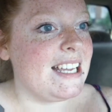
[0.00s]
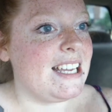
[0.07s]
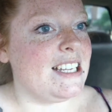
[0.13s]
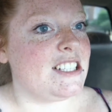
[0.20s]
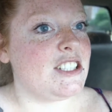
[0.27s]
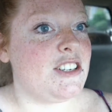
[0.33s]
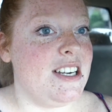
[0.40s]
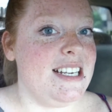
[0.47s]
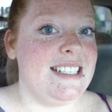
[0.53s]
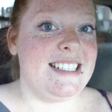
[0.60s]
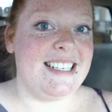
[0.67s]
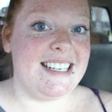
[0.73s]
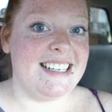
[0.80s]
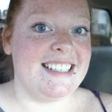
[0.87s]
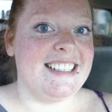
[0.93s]
It's
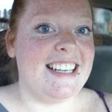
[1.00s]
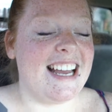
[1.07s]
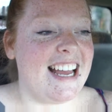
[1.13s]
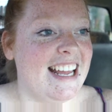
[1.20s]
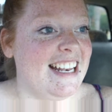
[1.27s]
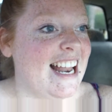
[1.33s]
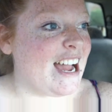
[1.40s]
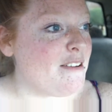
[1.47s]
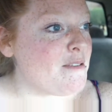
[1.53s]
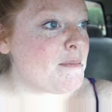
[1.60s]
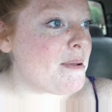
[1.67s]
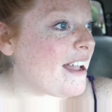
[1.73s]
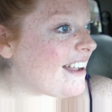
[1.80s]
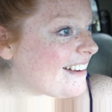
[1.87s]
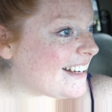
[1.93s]
crazy, and now we're
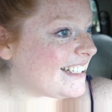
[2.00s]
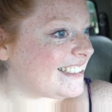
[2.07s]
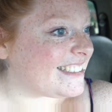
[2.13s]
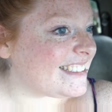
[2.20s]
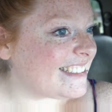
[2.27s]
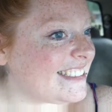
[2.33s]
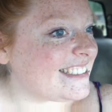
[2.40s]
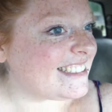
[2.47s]
parents.